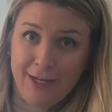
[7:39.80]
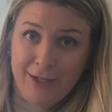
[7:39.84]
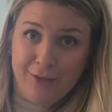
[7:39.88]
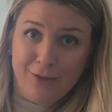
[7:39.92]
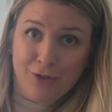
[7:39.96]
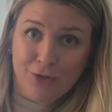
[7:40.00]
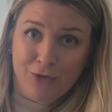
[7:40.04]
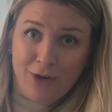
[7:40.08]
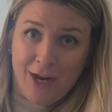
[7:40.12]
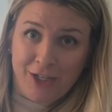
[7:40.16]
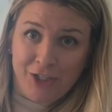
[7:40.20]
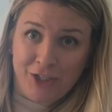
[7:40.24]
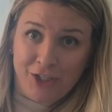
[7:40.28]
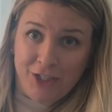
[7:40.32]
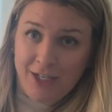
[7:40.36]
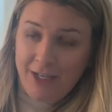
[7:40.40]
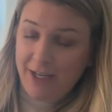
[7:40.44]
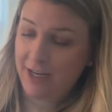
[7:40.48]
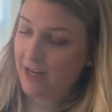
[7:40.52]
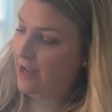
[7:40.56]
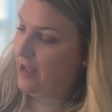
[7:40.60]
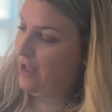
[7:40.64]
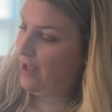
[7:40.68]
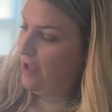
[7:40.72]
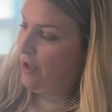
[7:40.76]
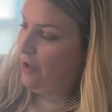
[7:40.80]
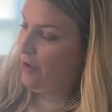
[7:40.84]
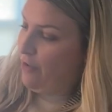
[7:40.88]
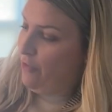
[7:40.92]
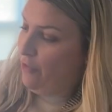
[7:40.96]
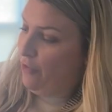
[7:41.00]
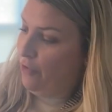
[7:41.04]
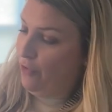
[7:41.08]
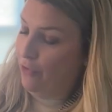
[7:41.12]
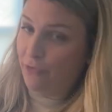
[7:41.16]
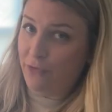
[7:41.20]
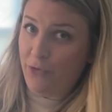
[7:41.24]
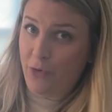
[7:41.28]
stretchy.
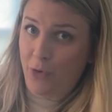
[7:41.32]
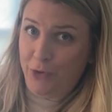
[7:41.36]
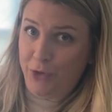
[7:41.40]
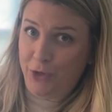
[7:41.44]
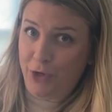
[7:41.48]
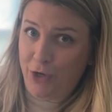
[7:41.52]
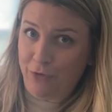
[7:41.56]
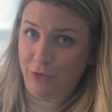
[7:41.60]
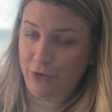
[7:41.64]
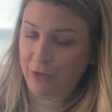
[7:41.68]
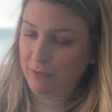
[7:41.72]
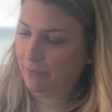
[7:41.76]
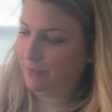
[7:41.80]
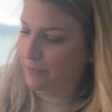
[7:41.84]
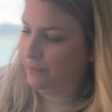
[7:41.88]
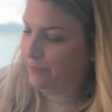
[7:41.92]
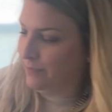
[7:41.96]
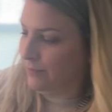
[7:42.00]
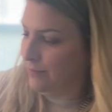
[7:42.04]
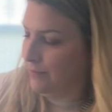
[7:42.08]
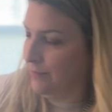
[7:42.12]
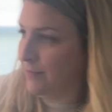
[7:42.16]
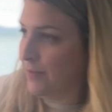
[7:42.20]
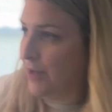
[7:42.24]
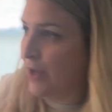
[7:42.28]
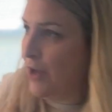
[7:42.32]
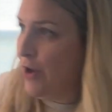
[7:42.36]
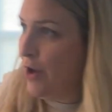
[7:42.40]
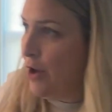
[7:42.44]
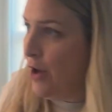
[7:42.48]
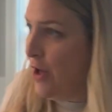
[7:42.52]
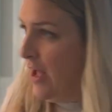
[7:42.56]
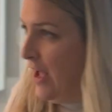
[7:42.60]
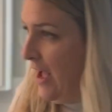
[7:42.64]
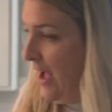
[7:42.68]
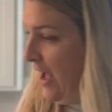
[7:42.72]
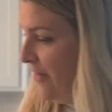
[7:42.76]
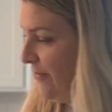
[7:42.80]
Fold it over.
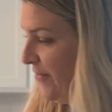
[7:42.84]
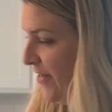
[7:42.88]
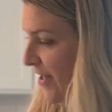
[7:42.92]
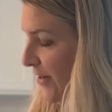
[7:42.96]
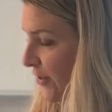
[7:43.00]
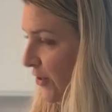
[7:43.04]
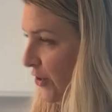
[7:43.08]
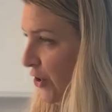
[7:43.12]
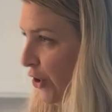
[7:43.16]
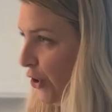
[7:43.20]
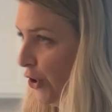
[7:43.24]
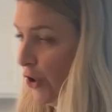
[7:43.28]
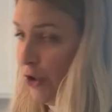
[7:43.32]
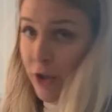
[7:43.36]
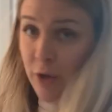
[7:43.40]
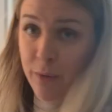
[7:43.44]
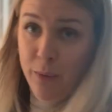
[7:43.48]
And then turn the